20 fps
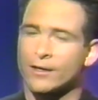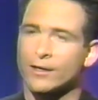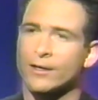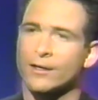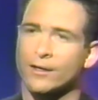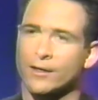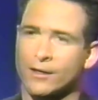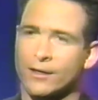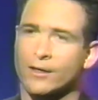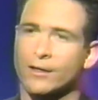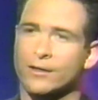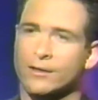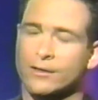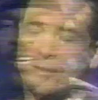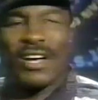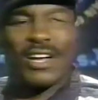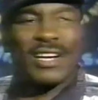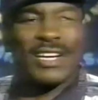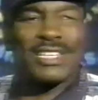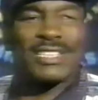Yeah, he did because
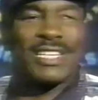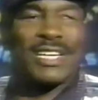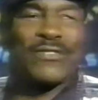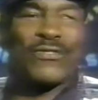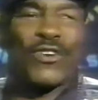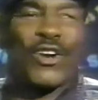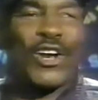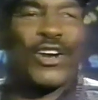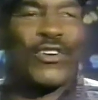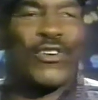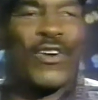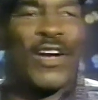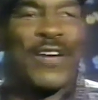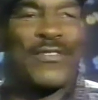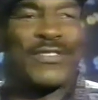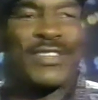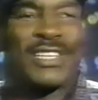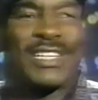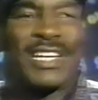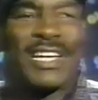Ali's is very
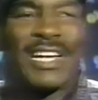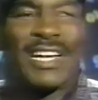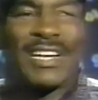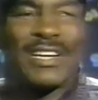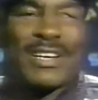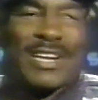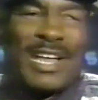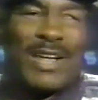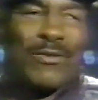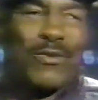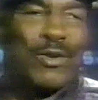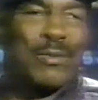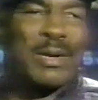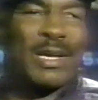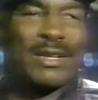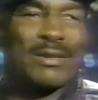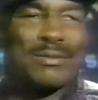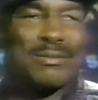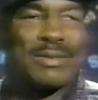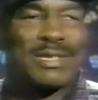crafty. I, I want to
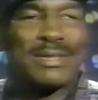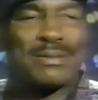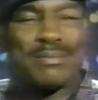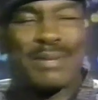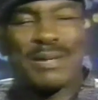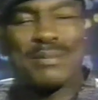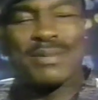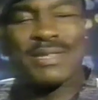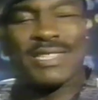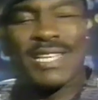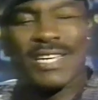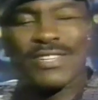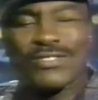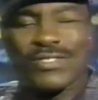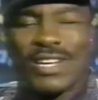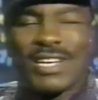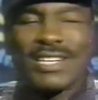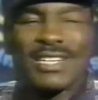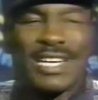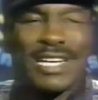make the big mistake,
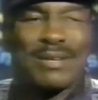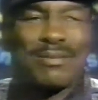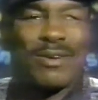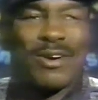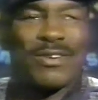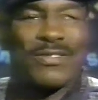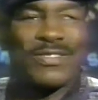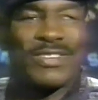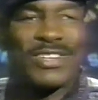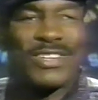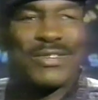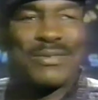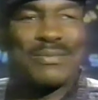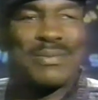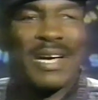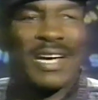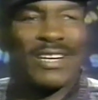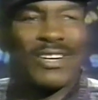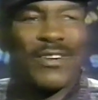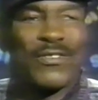so I let him off. You know,
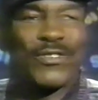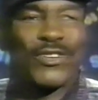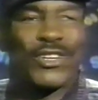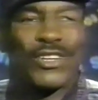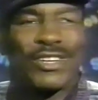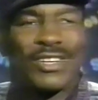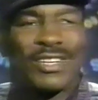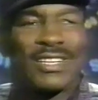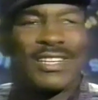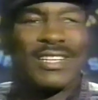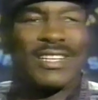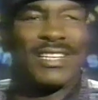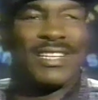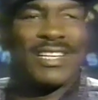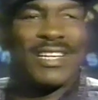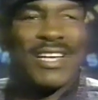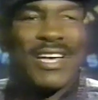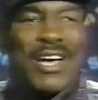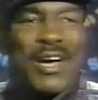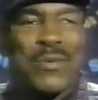back off a little.
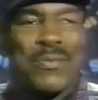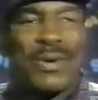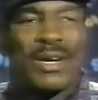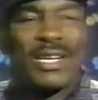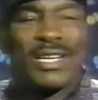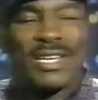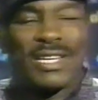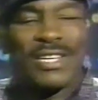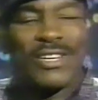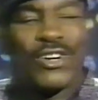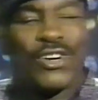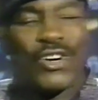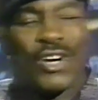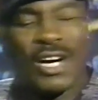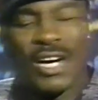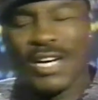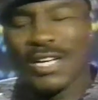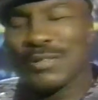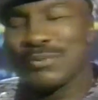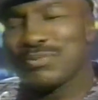But you know,
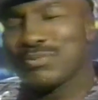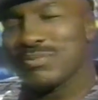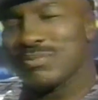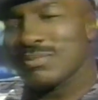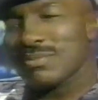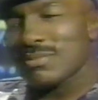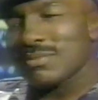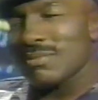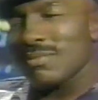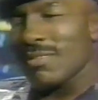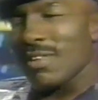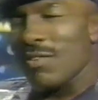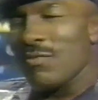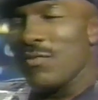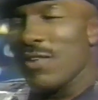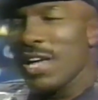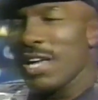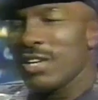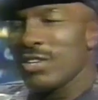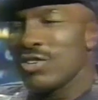um,
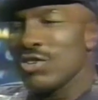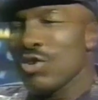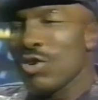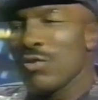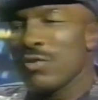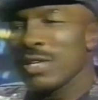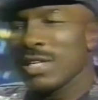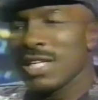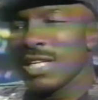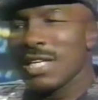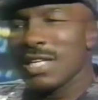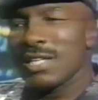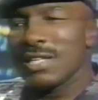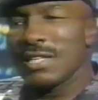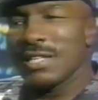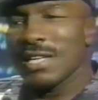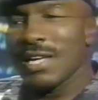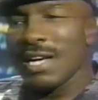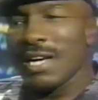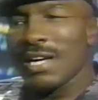if I had to do
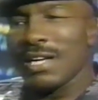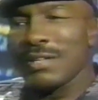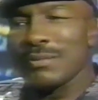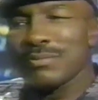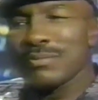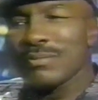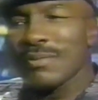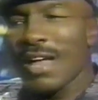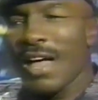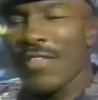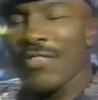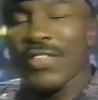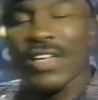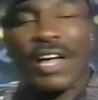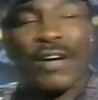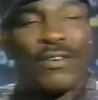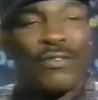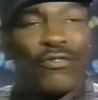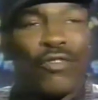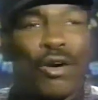again, um, I
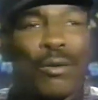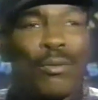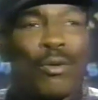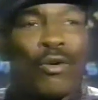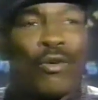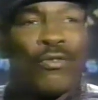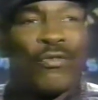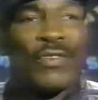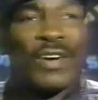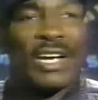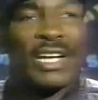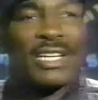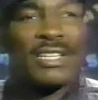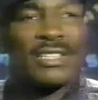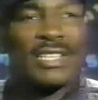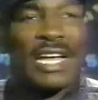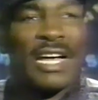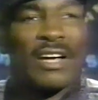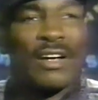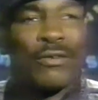think I would have fought my old fight
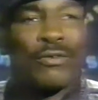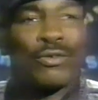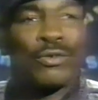style.